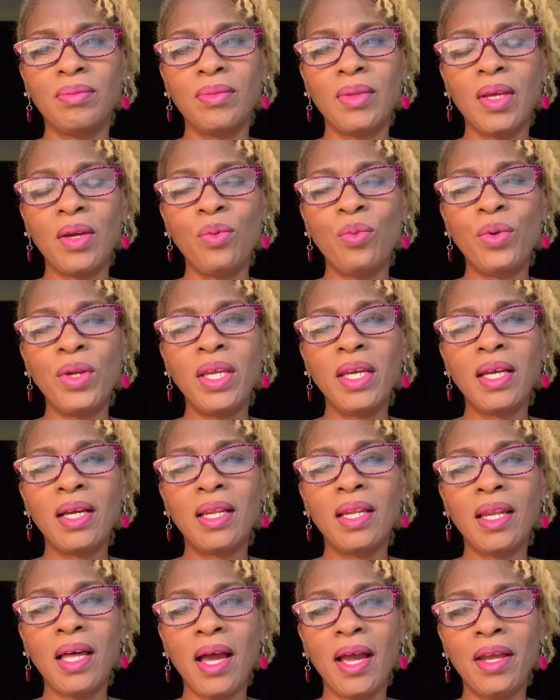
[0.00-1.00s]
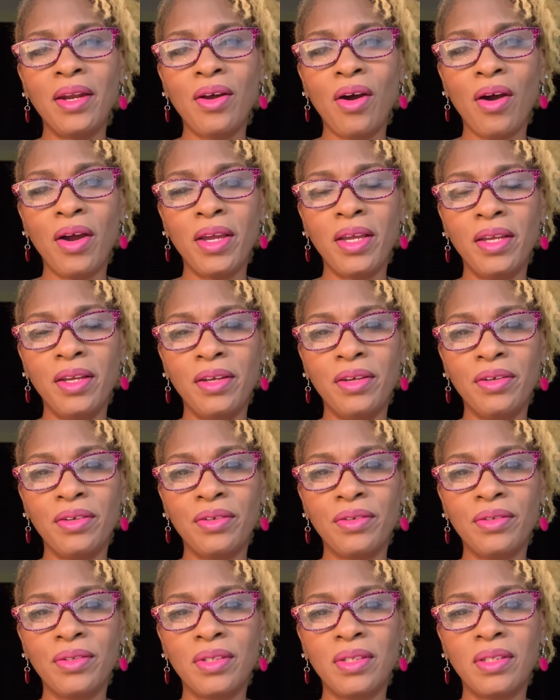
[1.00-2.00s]
and we incline our
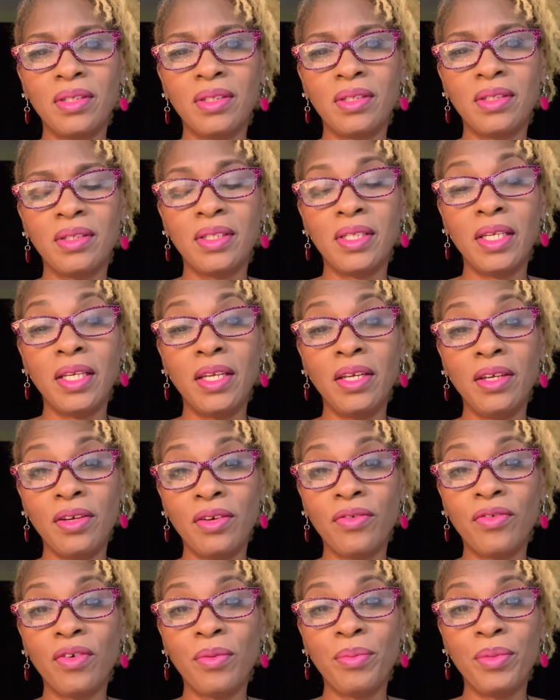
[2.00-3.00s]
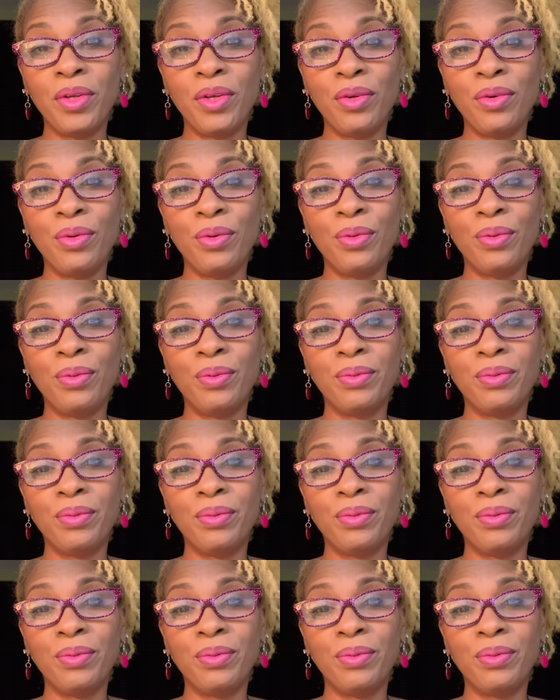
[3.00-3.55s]
ears to hear from you.